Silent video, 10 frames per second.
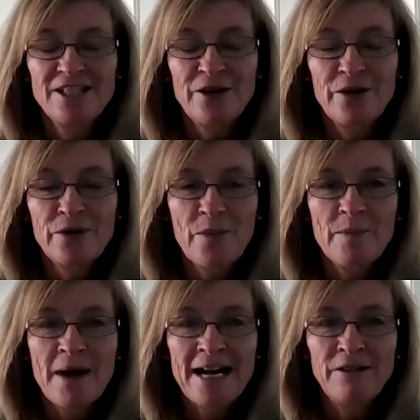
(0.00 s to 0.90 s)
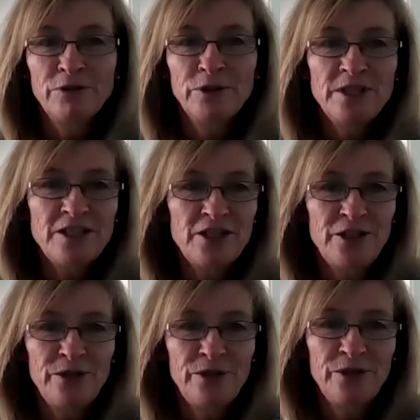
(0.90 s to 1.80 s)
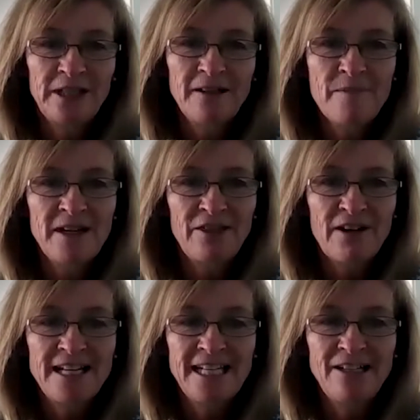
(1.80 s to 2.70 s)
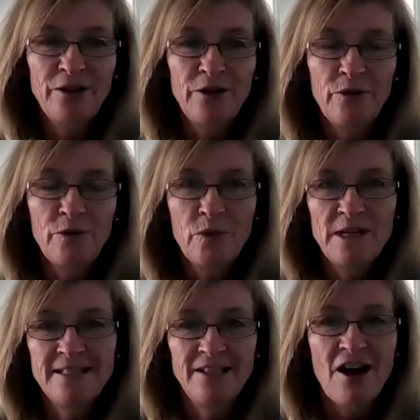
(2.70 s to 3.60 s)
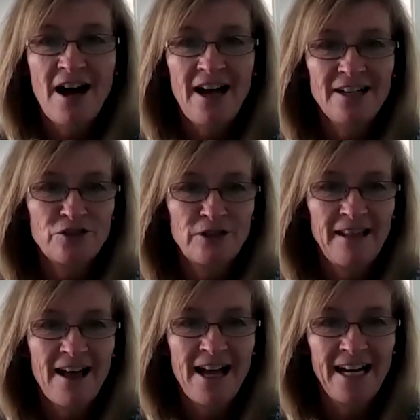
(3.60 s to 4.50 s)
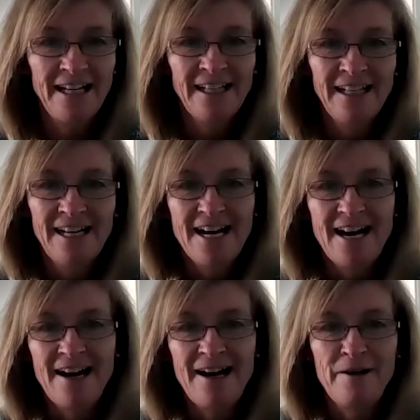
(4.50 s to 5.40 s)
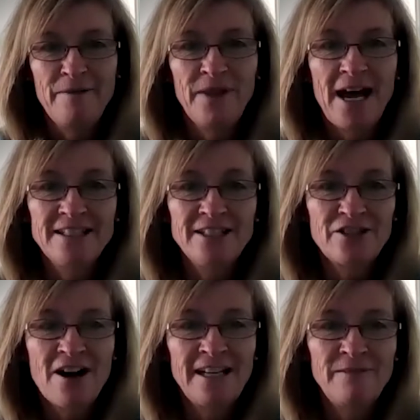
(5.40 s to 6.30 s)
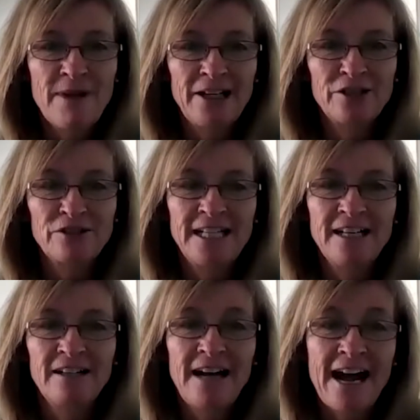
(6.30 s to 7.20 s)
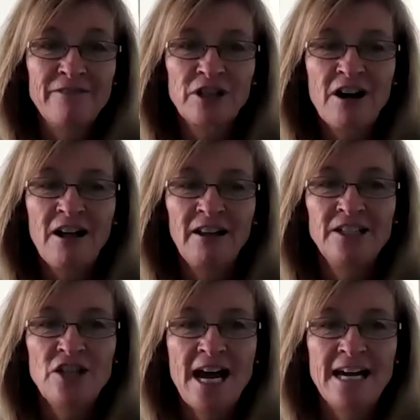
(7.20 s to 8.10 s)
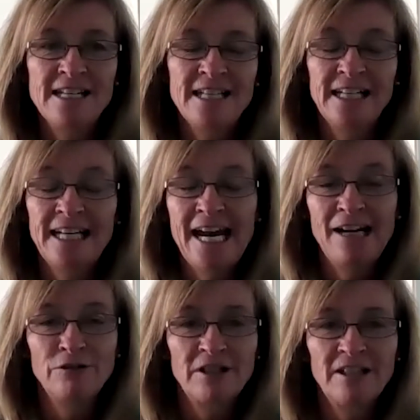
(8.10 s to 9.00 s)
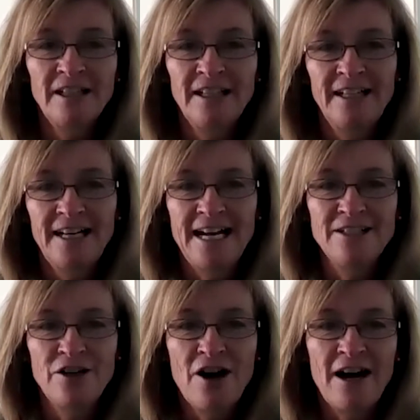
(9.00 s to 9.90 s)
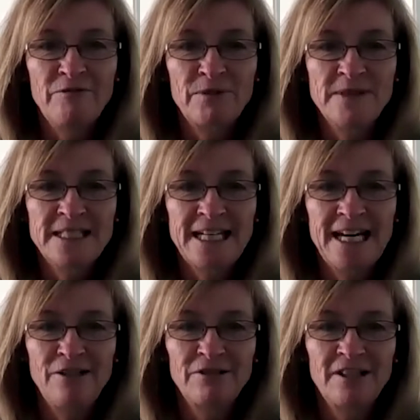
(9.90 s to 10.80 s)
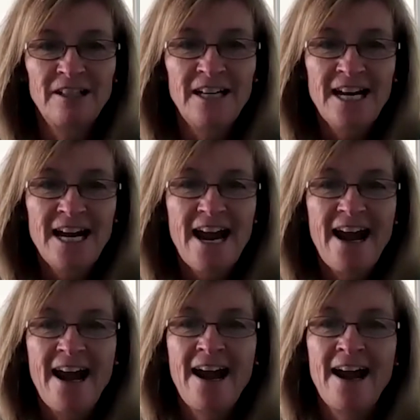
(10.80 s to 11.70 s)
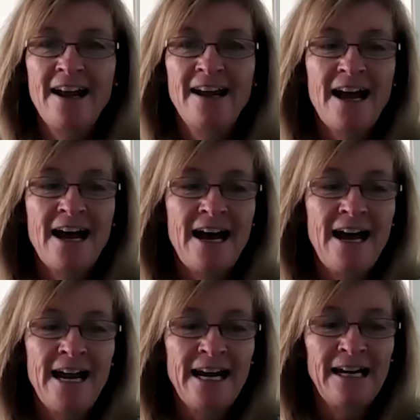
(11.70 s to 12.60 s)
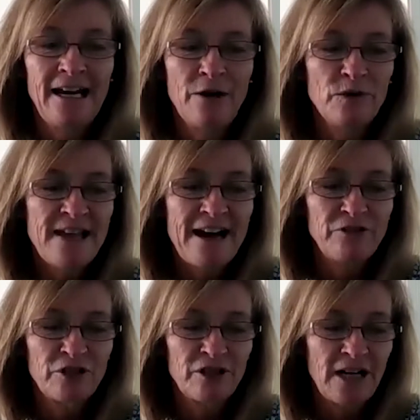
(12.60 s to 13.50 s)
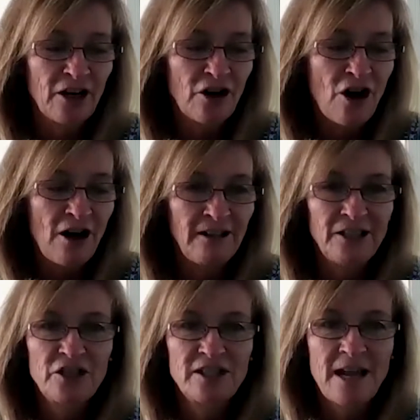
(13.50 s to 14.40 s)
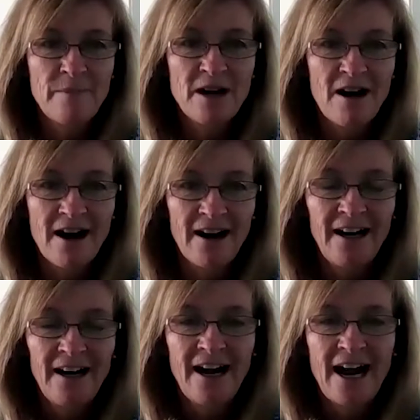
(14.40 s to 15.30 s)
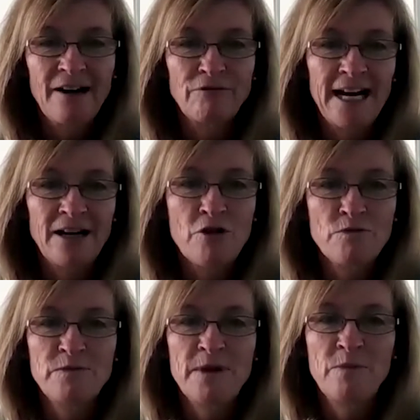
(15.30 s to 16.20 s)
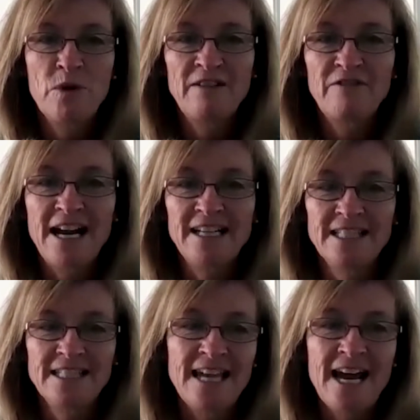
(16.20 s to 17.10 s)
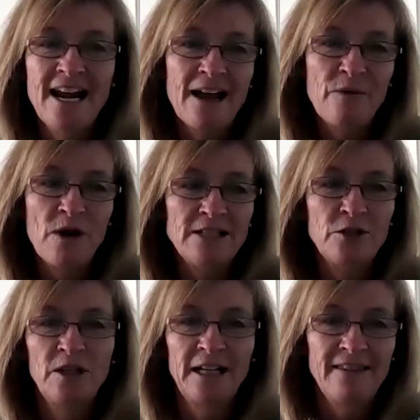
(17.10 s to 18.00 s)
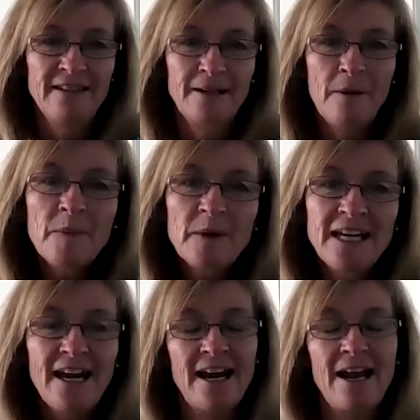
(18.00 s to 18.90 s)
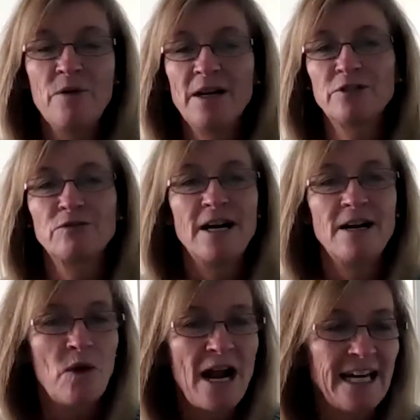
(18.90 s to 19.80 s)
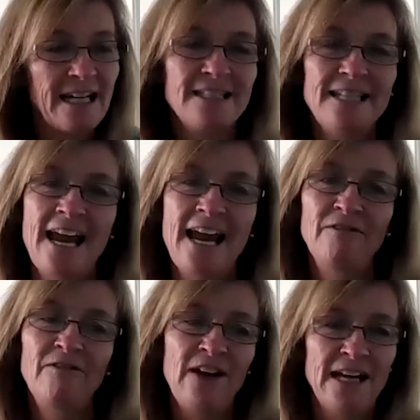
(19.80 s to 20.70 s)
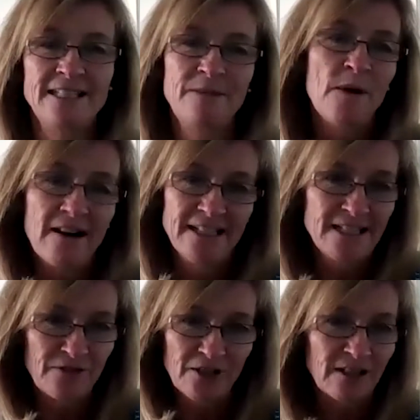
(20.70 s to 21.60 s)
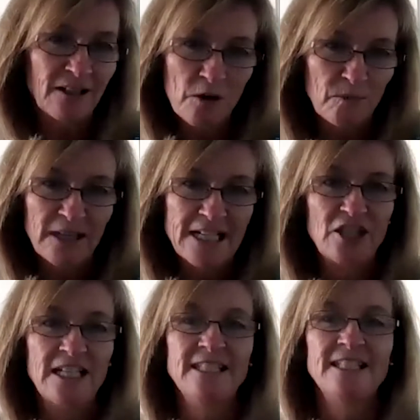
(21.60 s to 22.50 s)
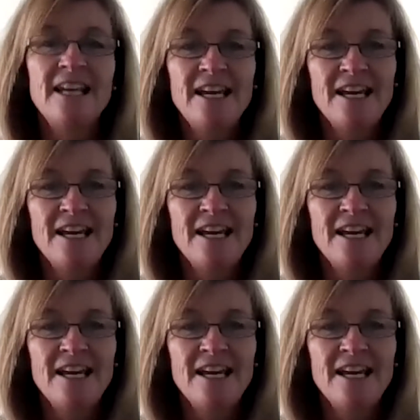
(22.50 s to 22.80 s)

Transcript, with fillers: So my route to Columbia Threadneedle was not a straight line. Um, I started my career after college as a caterer, as an off-premise caterer, and I it was after a college seminar. I ran home to my boyfriend and said, I want to work at this company and I want to run weddings and fancy parties for corporations.